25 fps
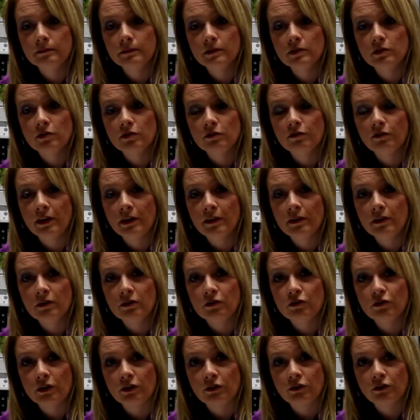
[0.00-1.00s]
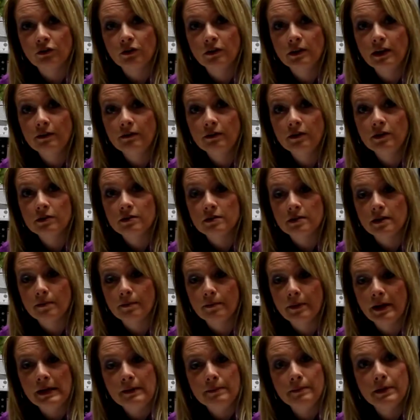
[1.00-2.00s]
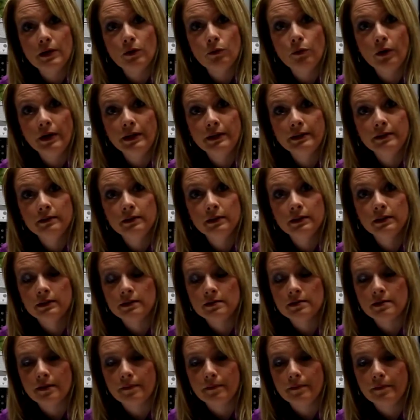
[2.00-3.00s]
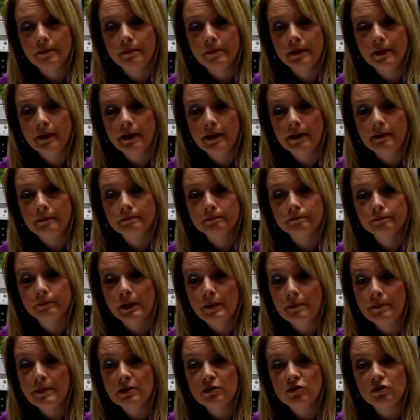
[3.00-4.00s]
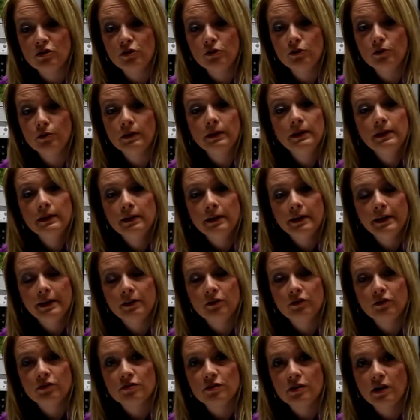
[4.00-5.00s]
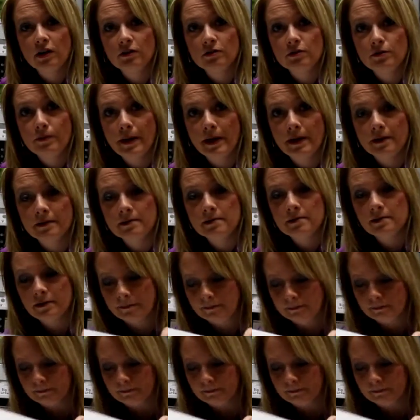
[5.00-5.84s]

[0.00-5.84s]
to find their instructional level. Some might be 1, some might be 2. It just all depends.